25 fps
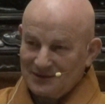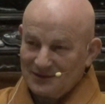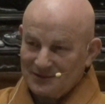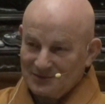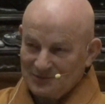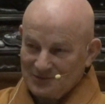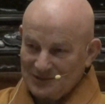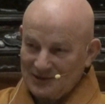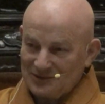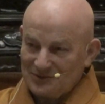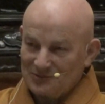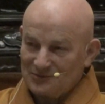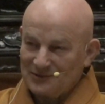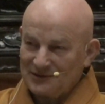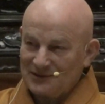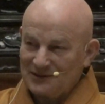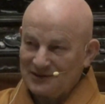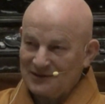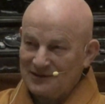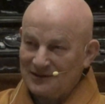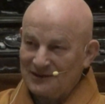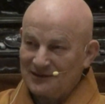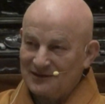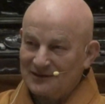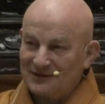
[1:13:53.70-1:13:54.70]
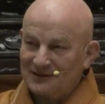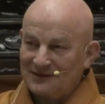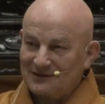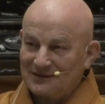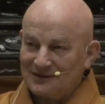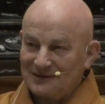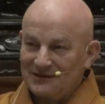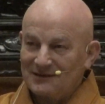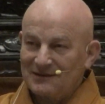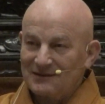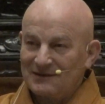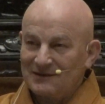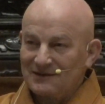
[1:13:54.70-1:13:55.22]
when we
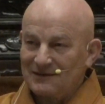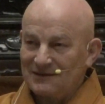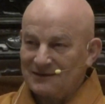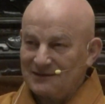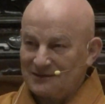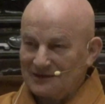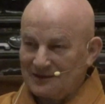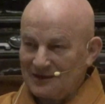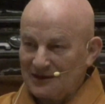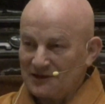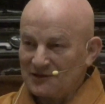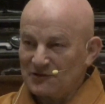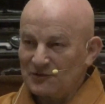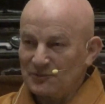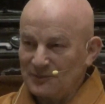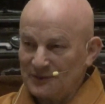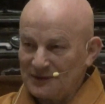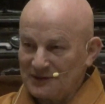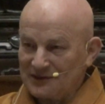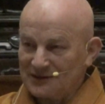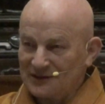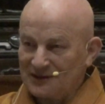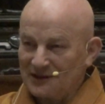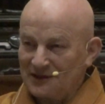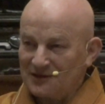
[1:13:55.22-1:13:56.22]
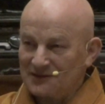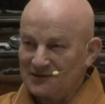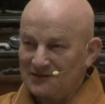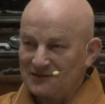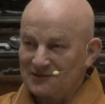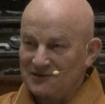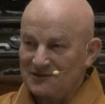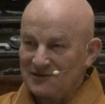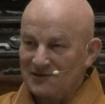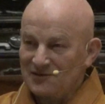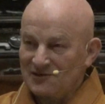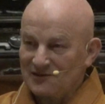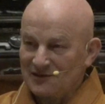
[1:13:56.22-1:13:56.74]

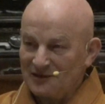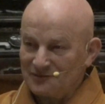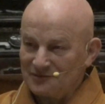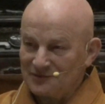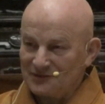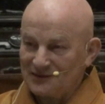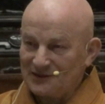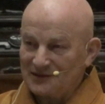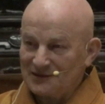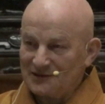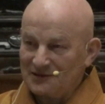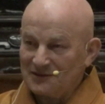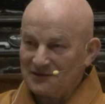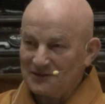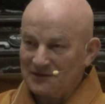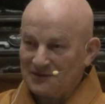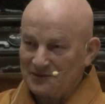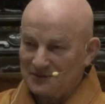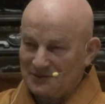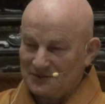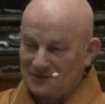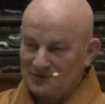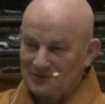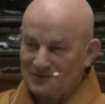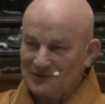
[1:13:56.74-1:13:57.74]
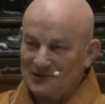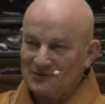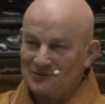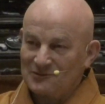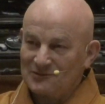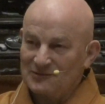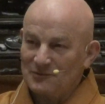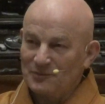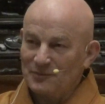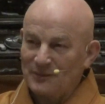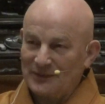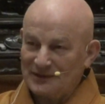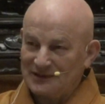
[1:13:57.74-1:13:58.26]
experience the suffering, when
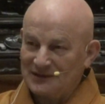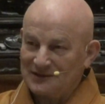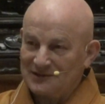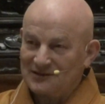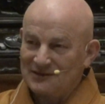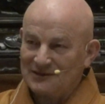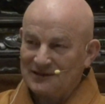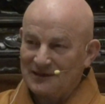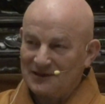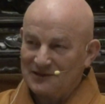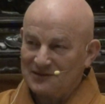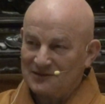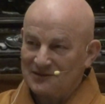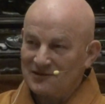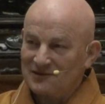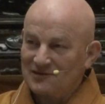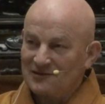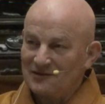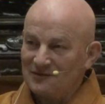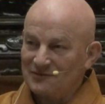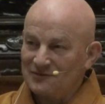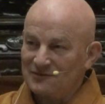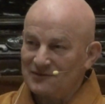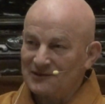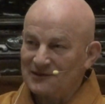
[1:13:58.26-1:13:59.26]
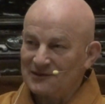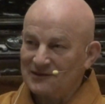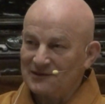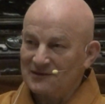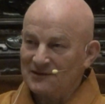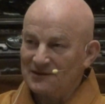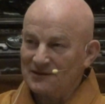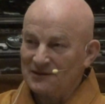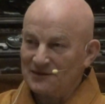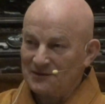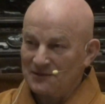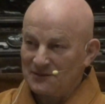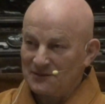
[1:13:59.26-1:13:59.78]
we penetrate the suffering,